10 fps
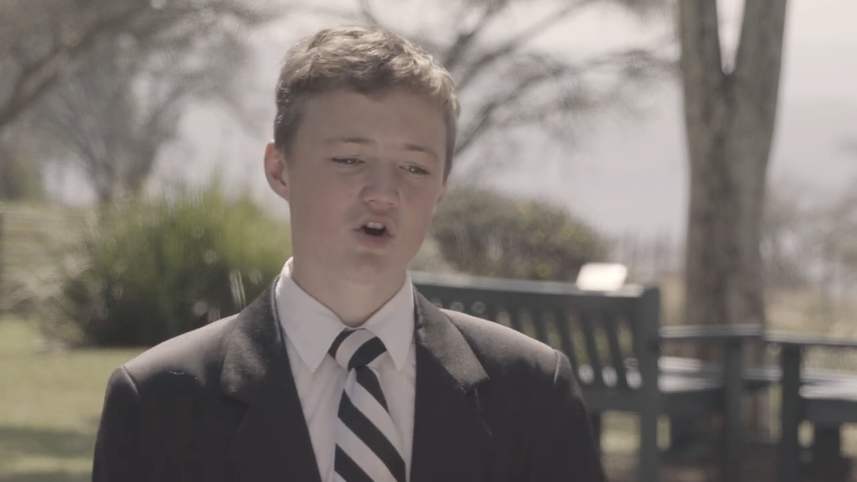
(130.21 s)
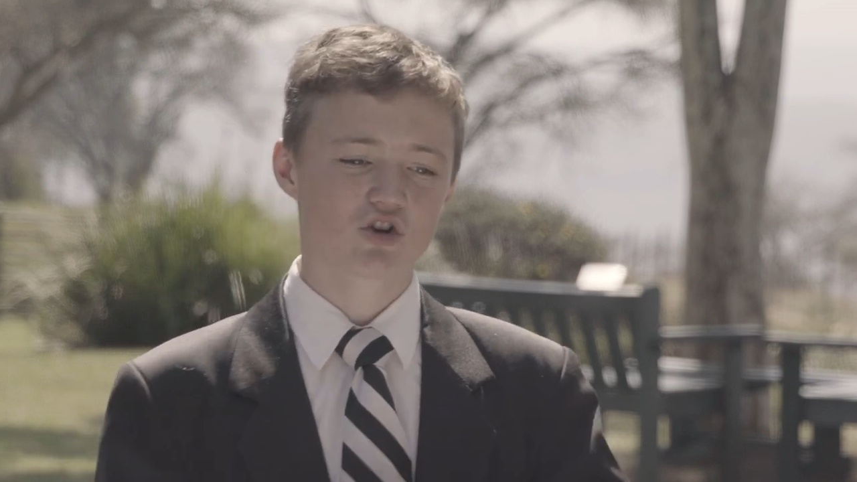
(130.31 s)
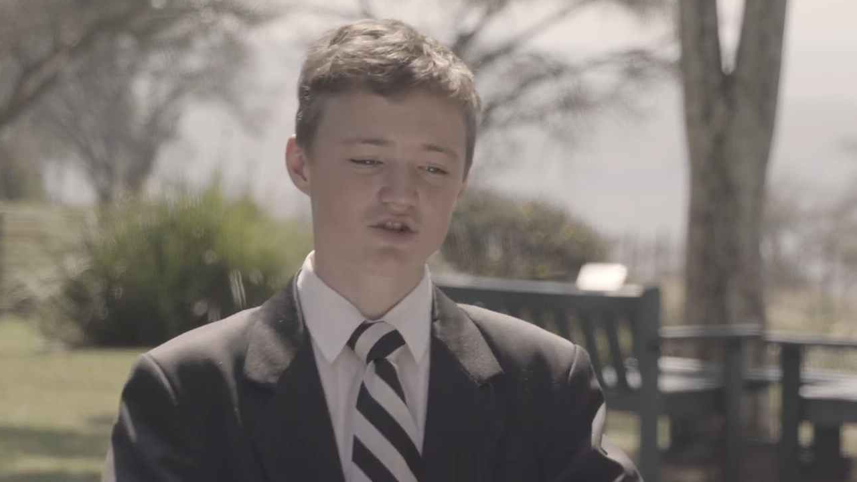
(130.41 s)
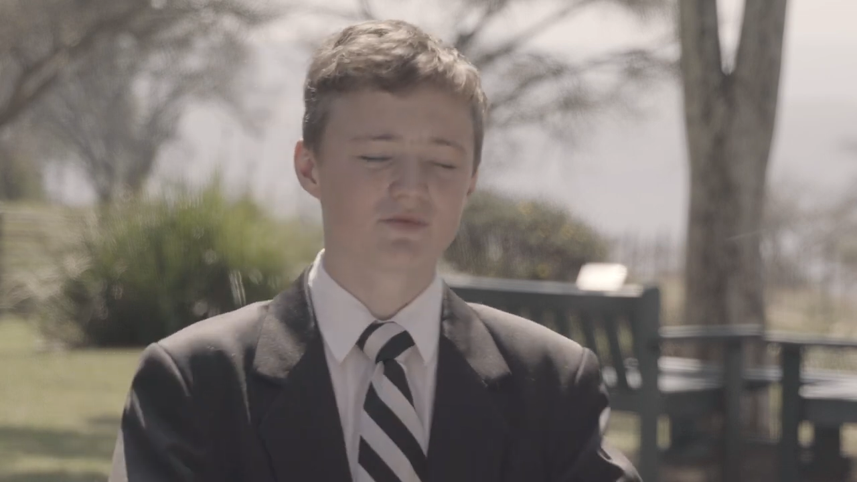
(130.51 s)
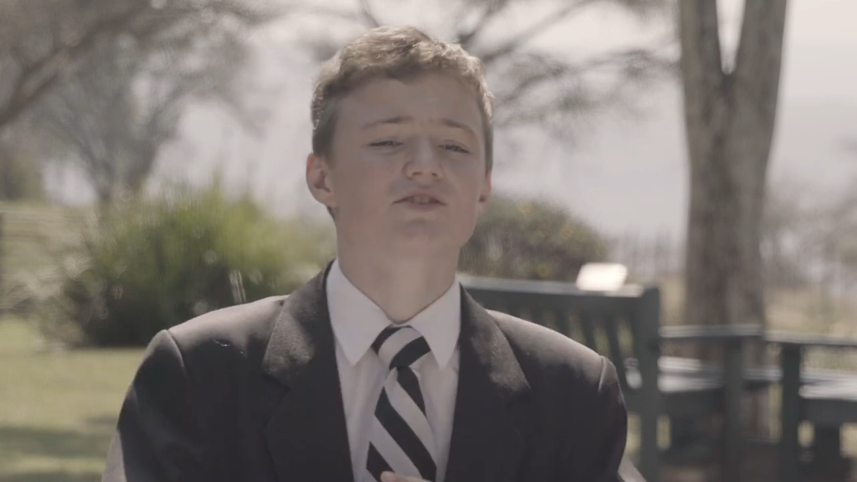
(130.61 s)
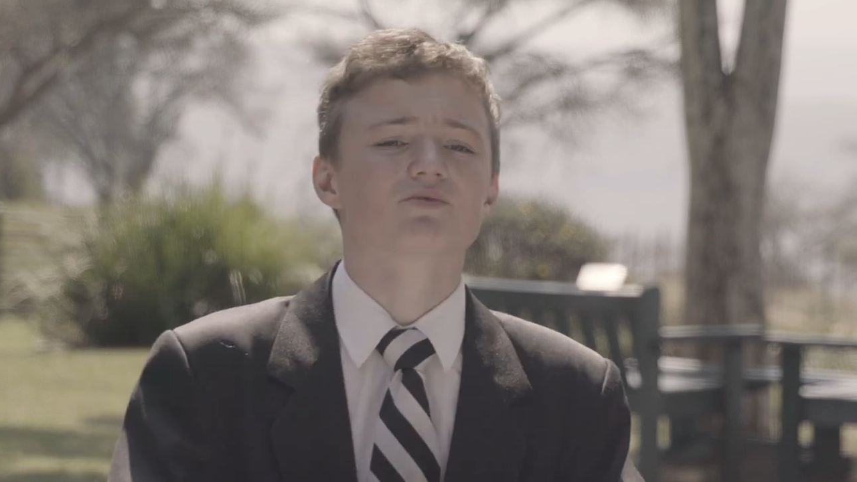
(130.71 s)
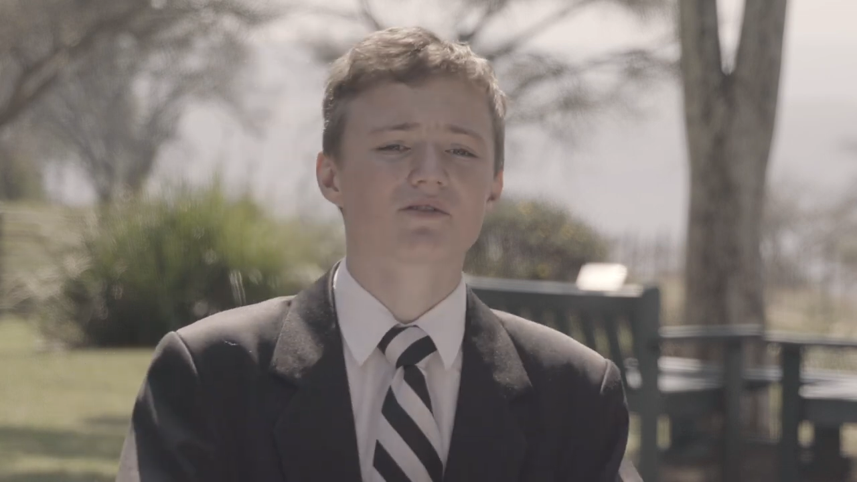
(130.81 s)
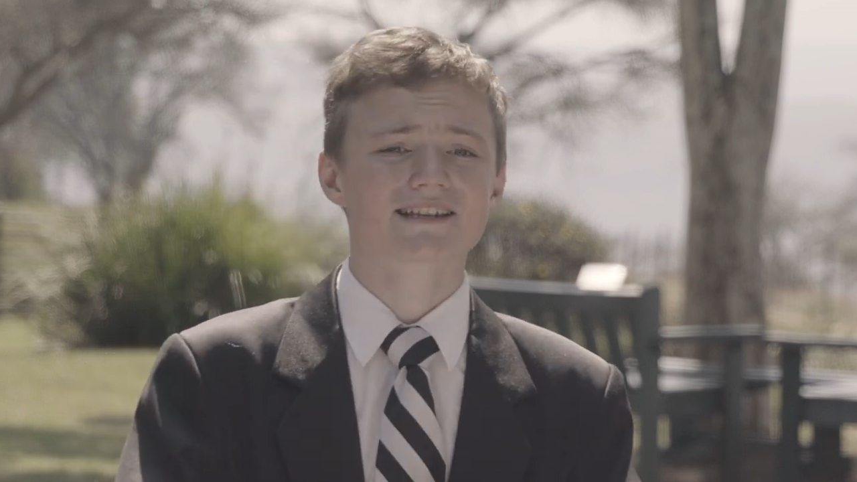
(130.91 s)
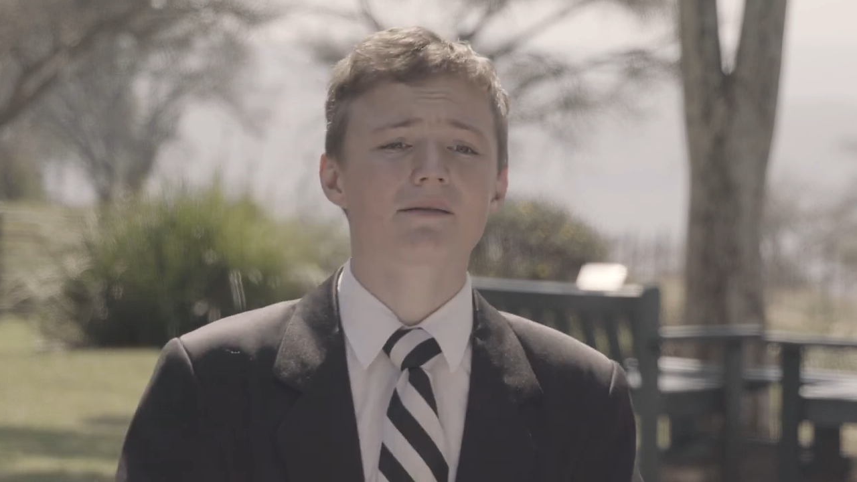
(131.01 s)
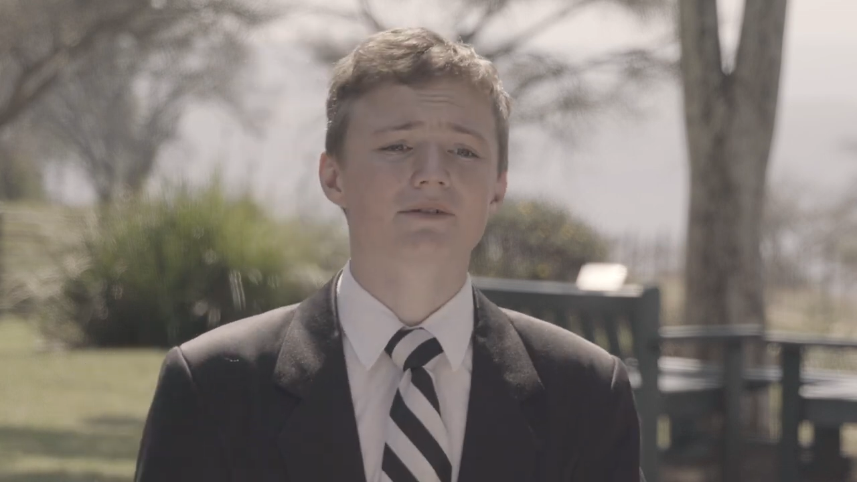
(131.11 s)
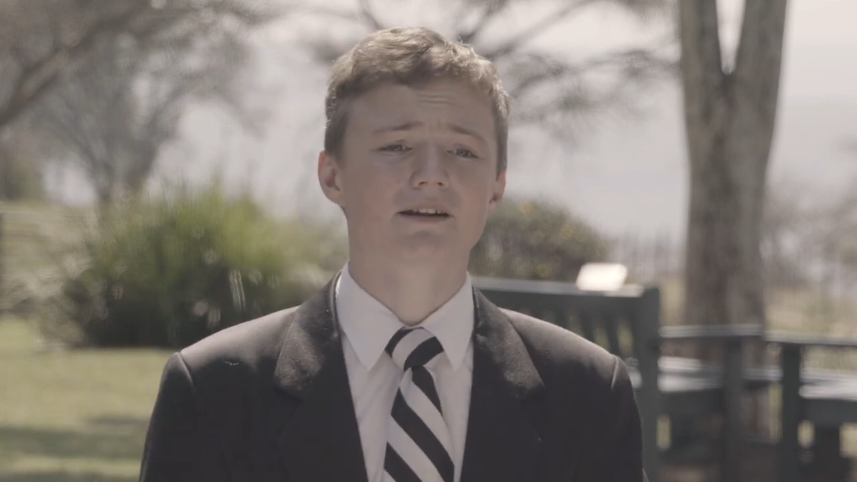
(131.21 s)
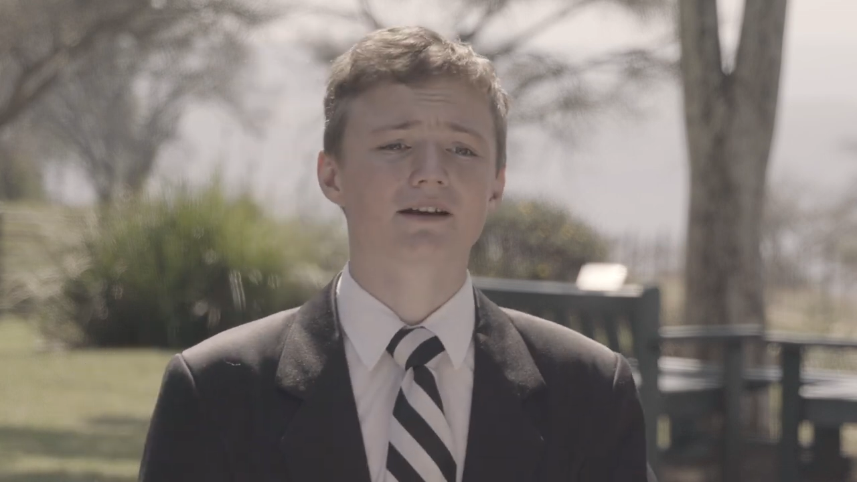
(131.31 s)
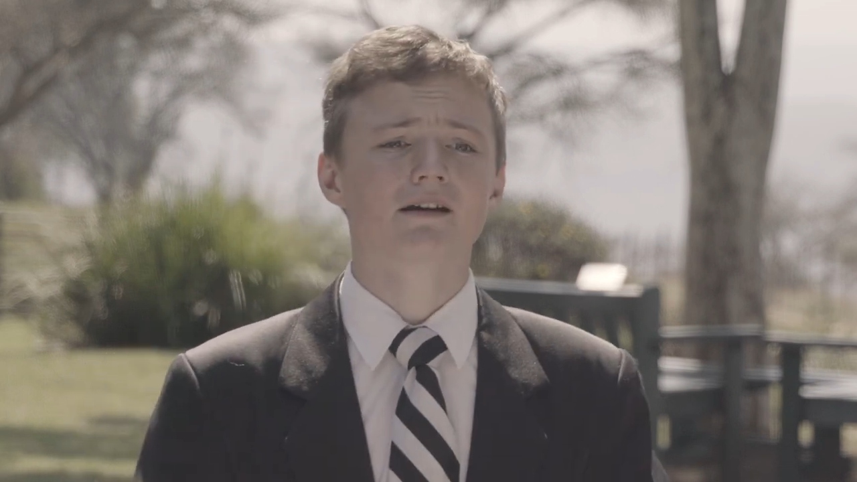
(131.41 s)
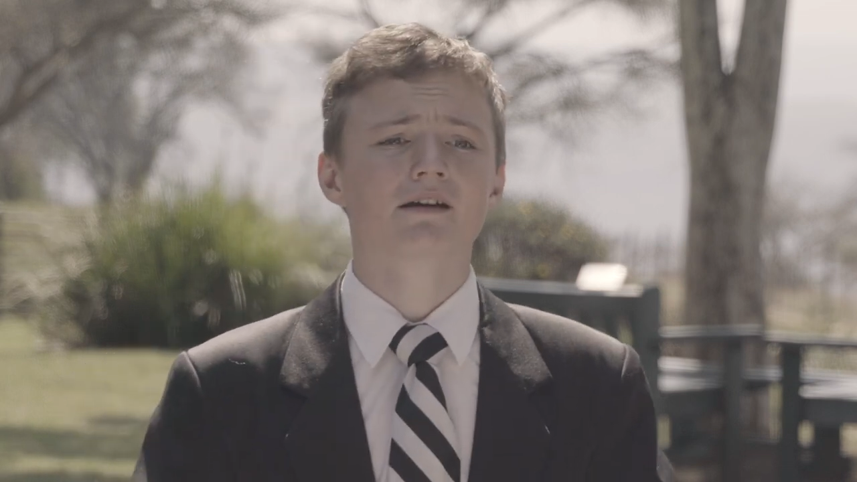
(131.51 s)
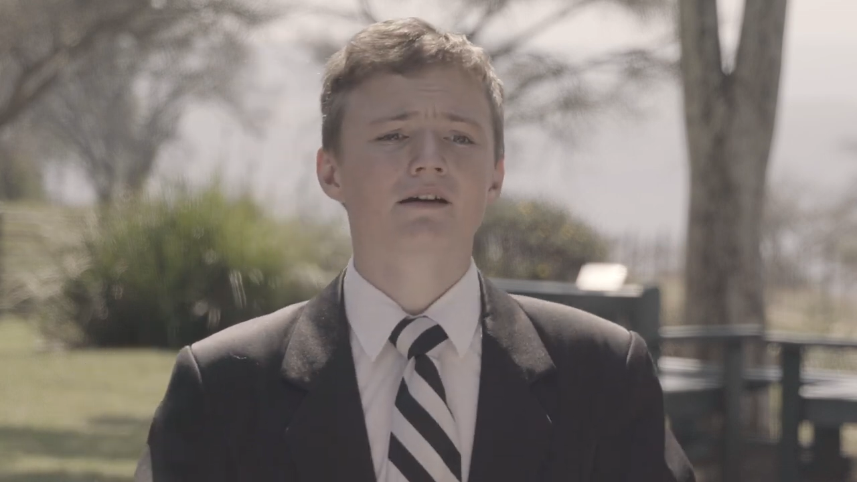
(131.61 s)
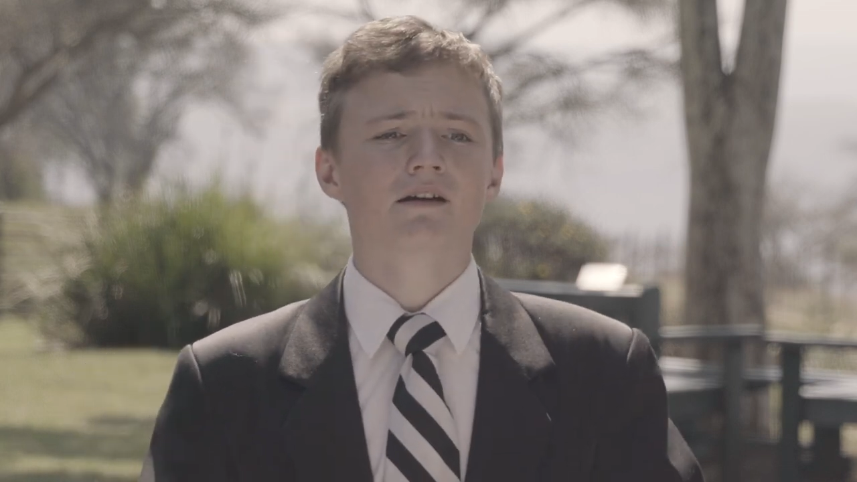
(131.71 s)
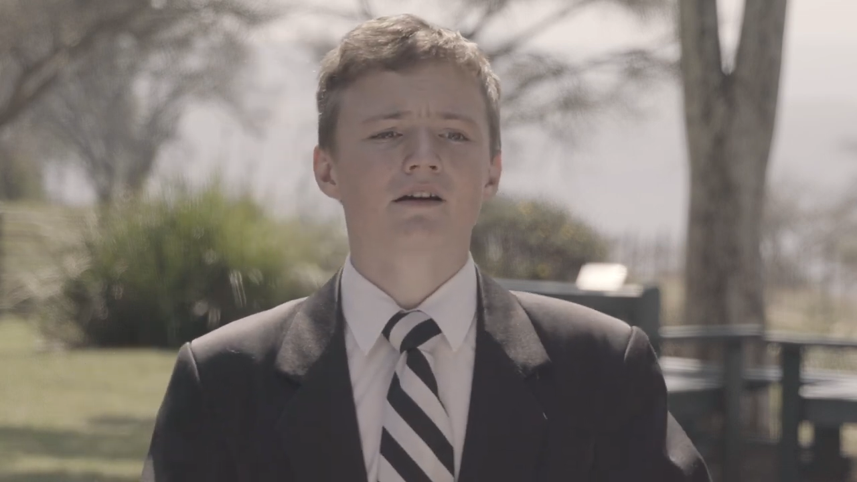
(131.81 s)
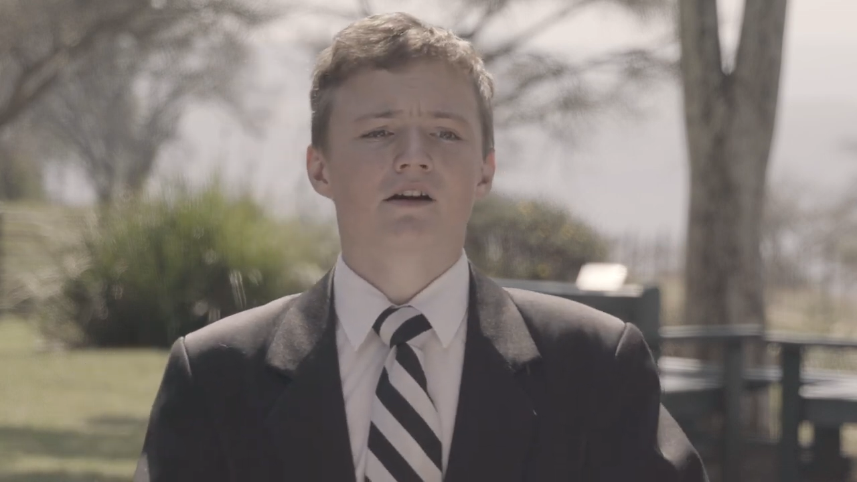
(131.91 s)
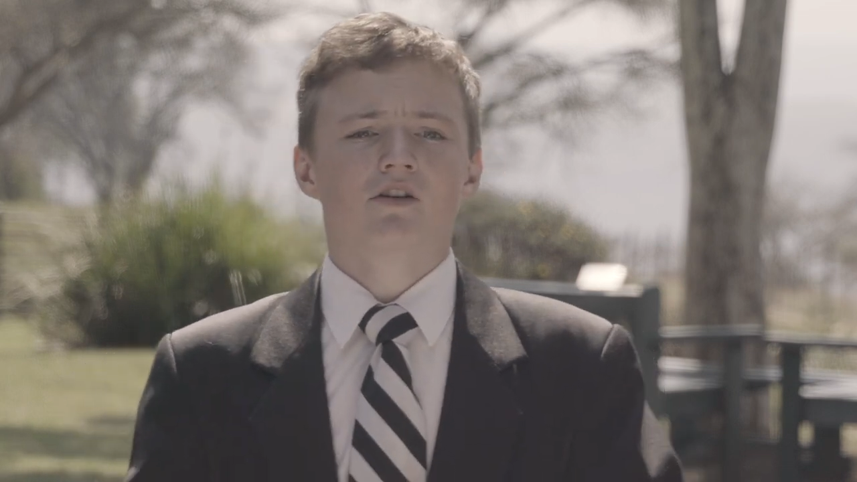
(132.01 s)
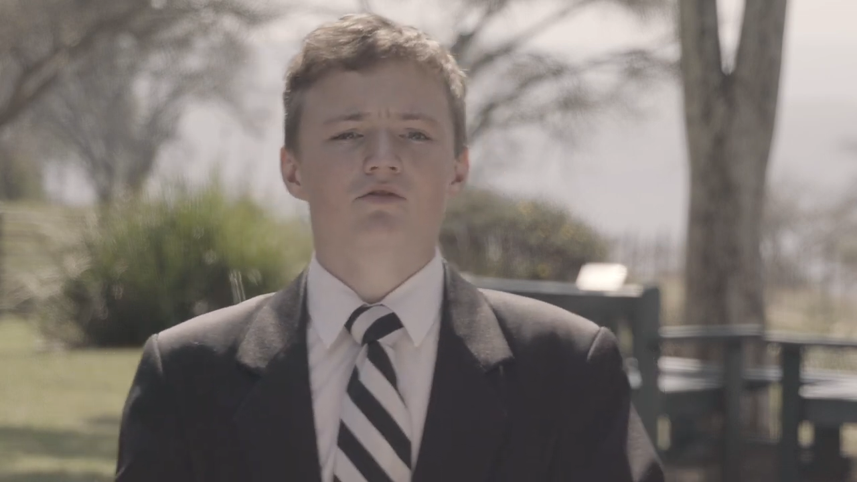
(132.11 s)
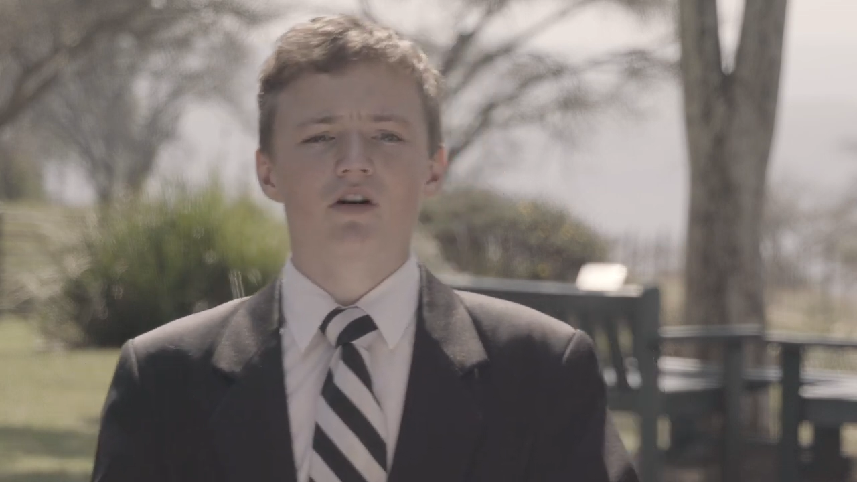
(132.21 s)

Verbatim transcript: contribute to what's happening